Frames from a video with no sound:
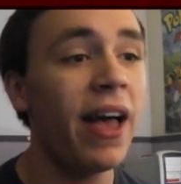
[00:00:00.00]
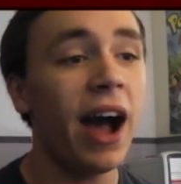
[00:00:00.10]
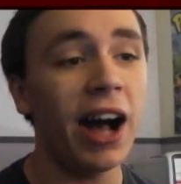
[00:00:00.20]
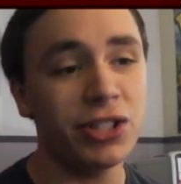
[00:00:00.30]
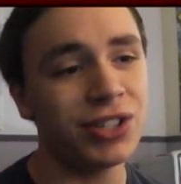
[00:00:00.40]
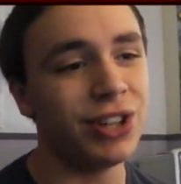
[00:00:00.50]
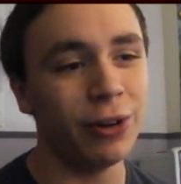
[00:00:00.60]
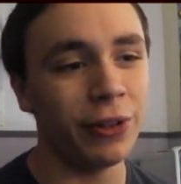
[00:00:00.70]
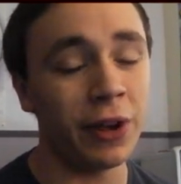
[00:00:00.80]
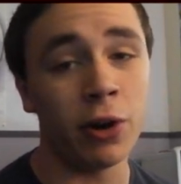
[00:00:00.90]
I just know
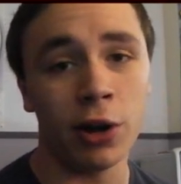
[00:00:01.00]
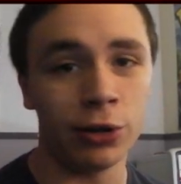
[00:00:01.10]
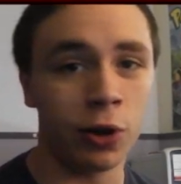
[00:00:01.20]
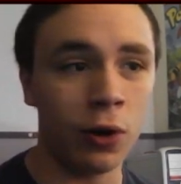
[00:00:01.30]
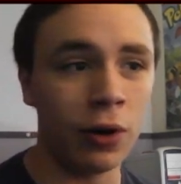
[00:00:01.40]
that there are 100 coin